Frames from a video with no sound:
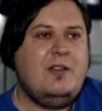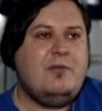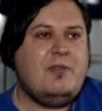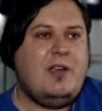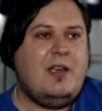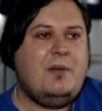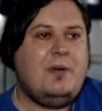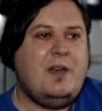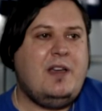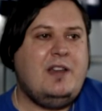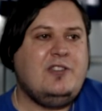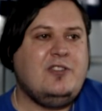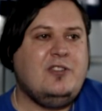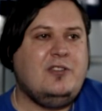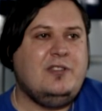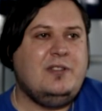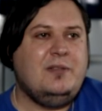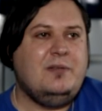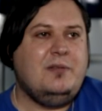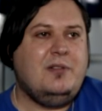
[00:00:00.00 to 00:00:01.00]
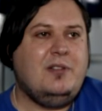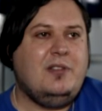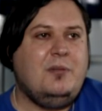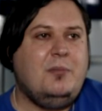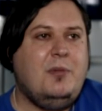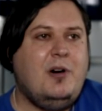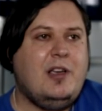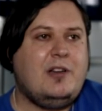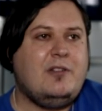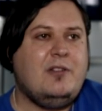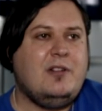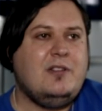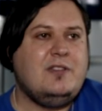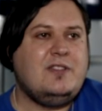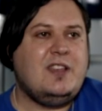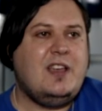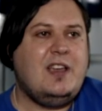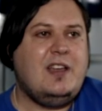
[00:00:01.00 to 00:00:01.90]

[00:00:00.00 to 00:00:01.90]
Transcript: Rampage on the micros.